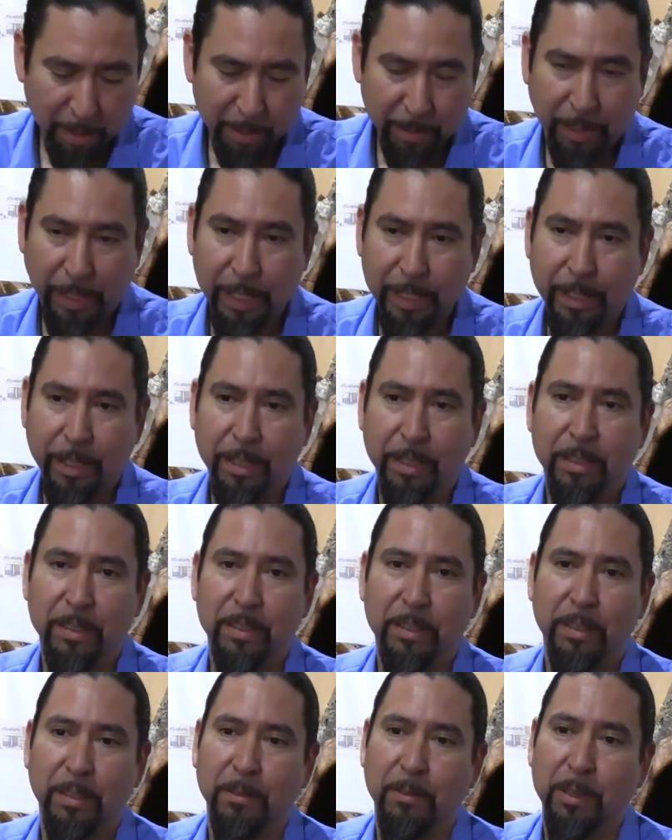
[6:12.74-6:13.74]

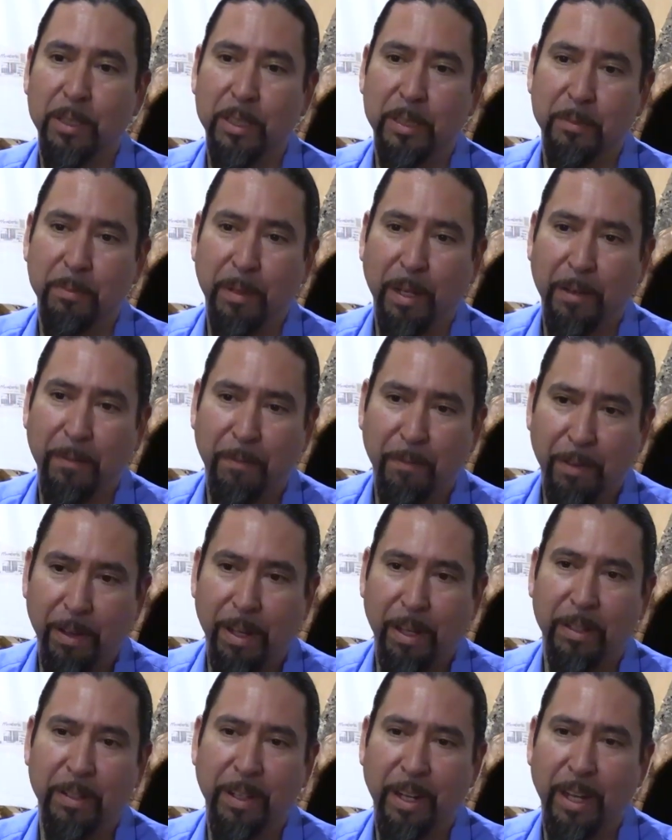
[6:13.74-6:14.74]
leggings, which my
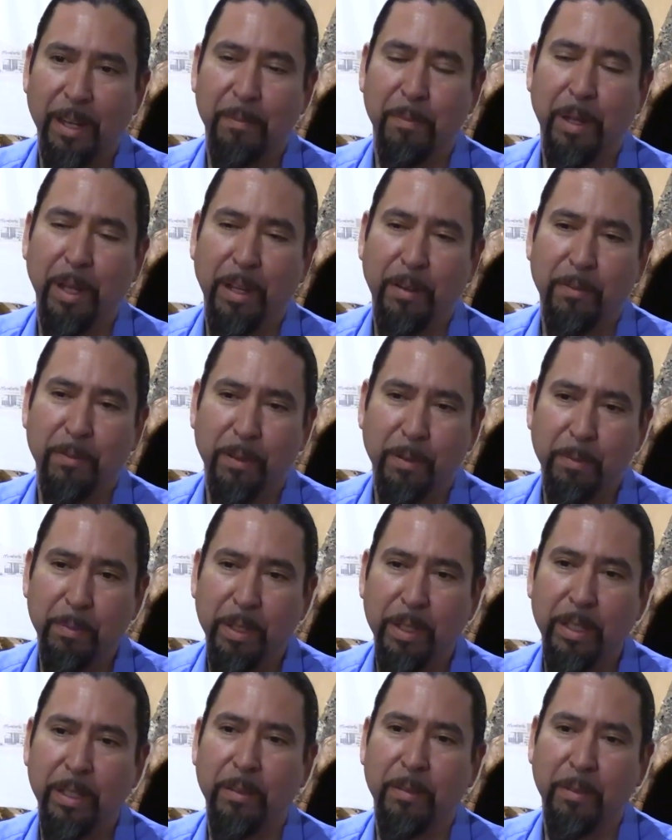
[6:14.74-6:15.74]
father had made for
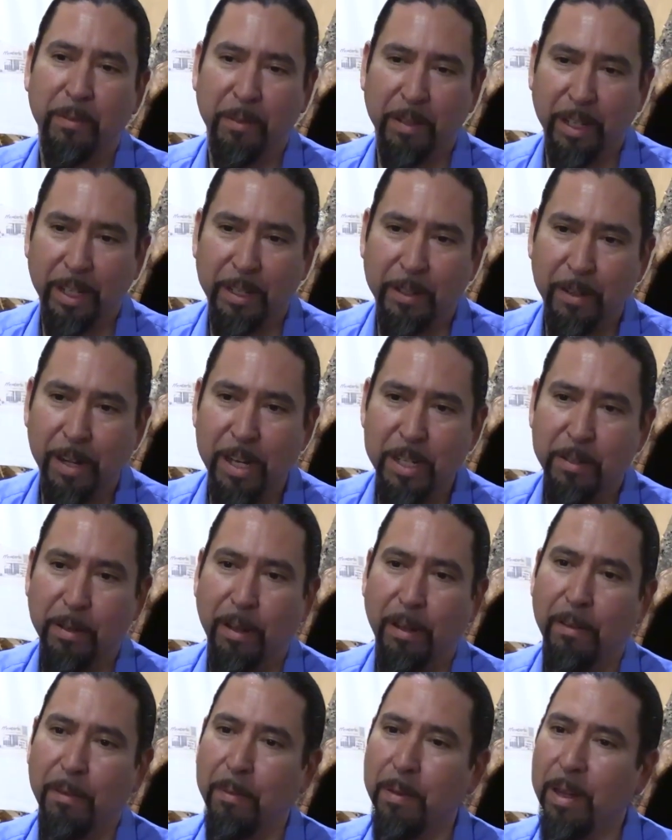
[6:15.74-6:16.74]
me when I
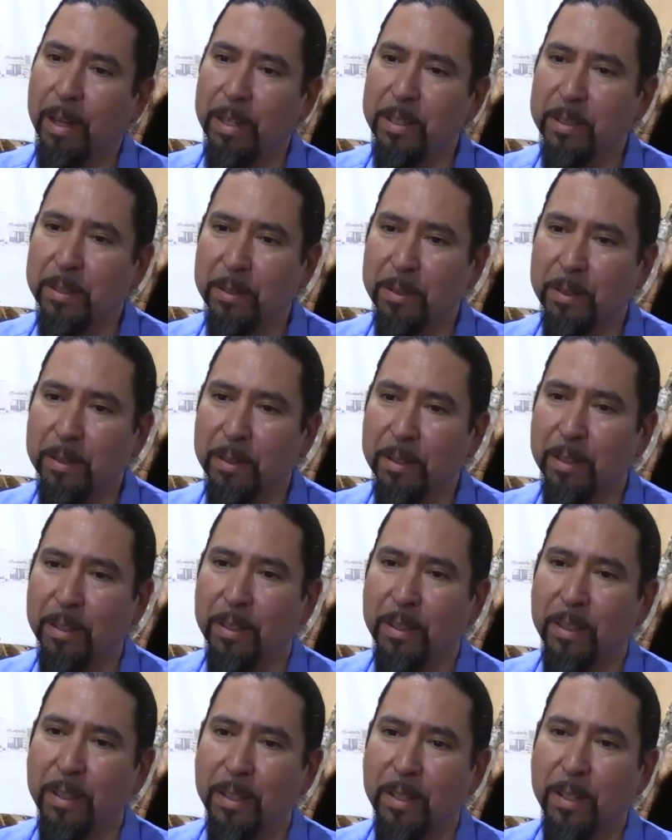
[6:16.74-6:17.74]
graduated from high school.
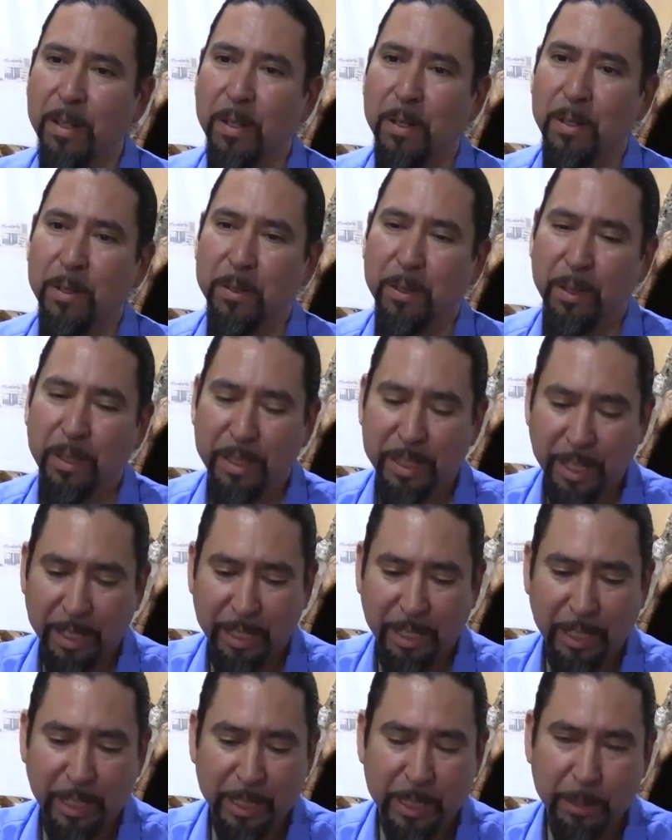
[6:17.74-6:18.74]
So you take
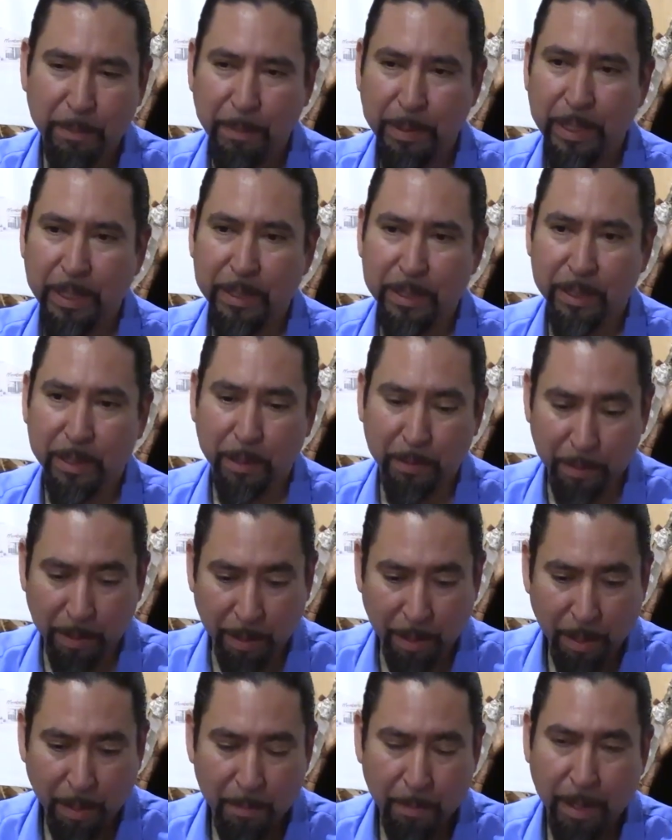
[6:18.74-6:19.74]
each piece to
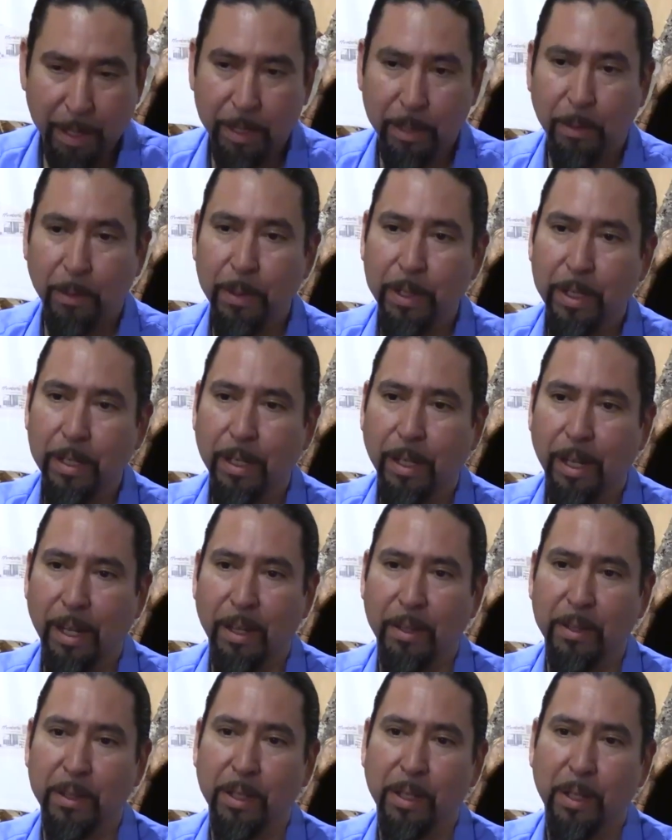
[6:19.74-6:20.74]
my
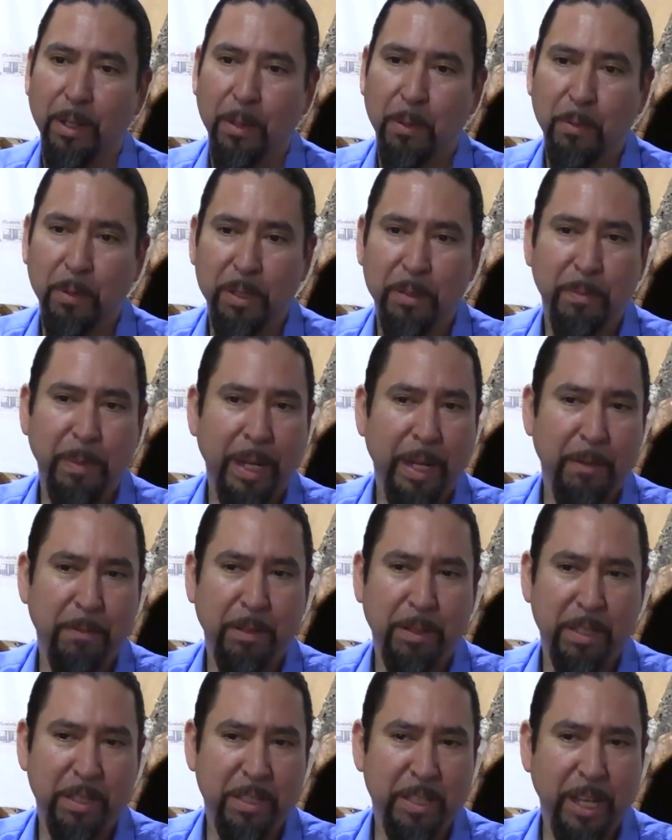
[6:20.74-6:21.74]
loincloth, which made
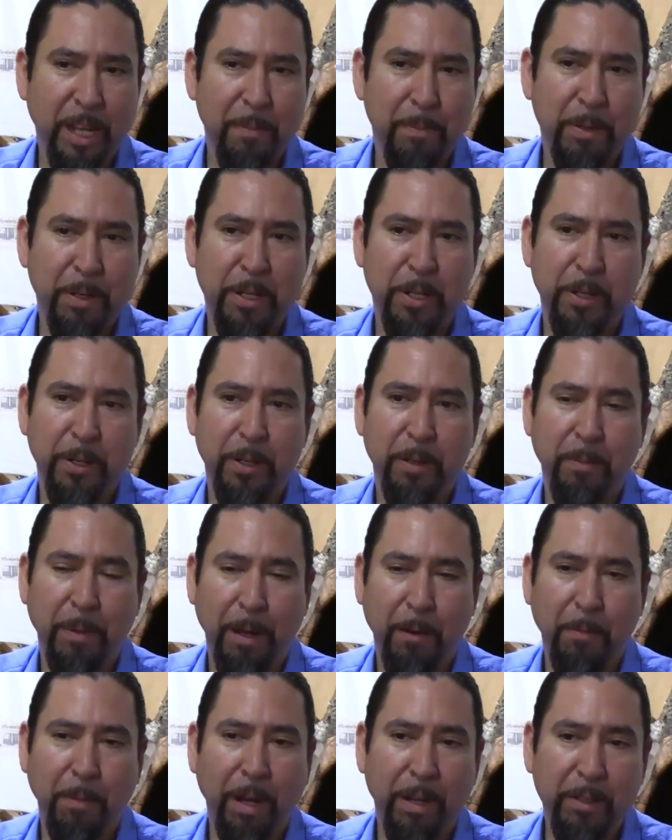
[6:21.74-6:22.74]
with the same material my
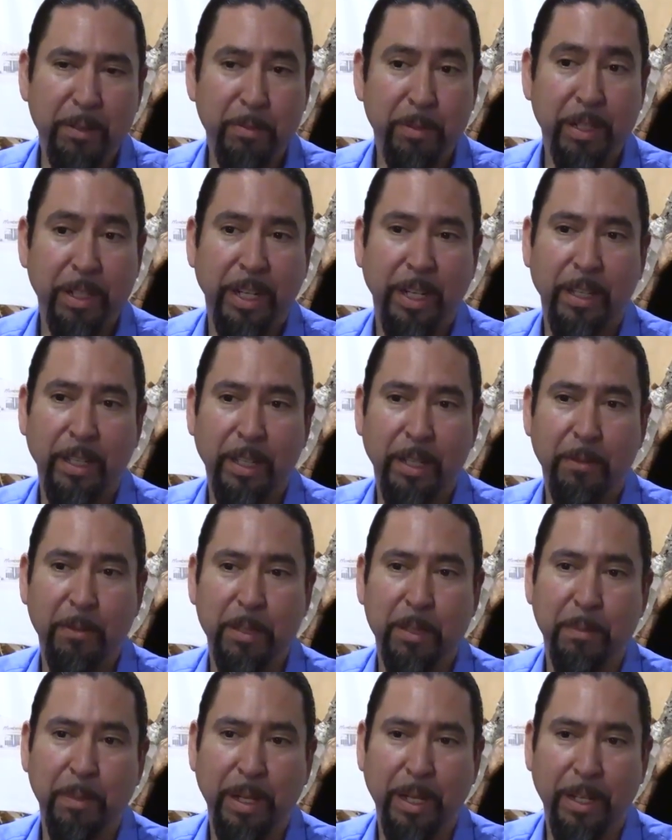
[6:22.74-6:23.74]
wife's regalia
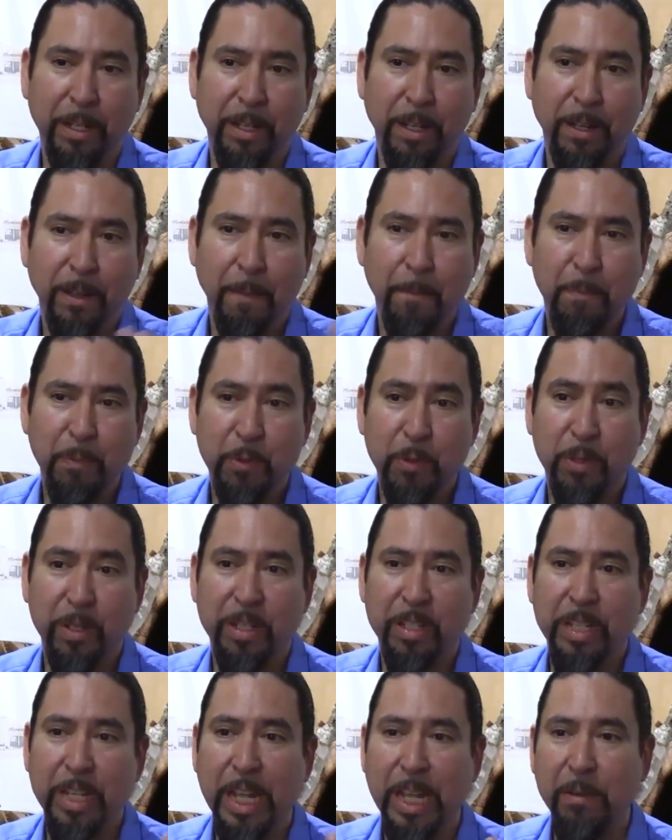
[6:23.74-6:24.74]
was made. So the
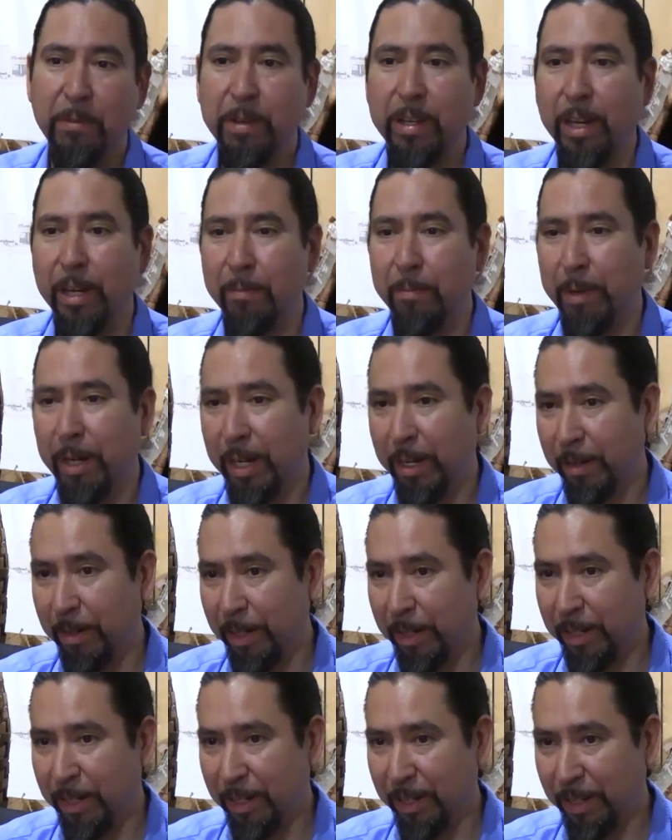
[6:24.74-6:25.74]
day we got
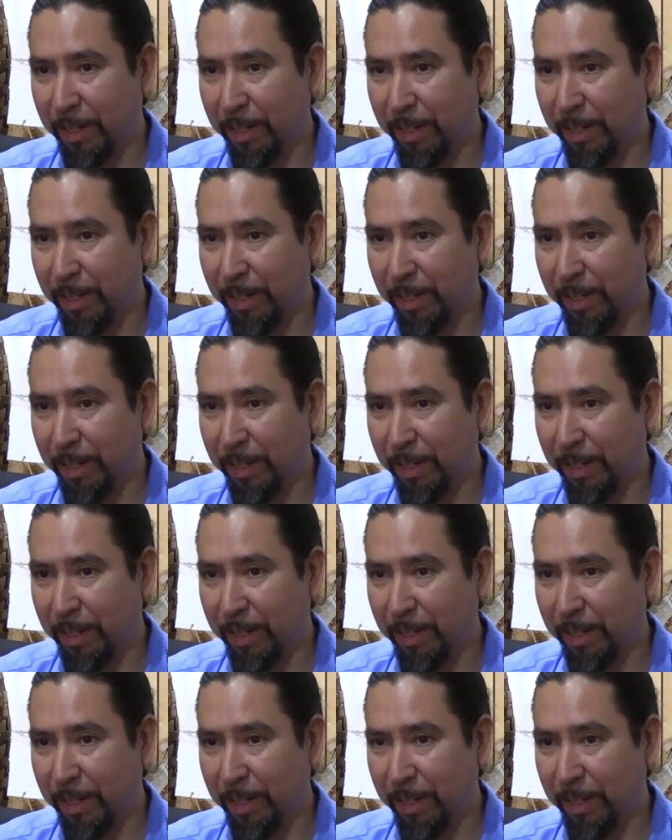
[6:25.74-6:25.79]
married,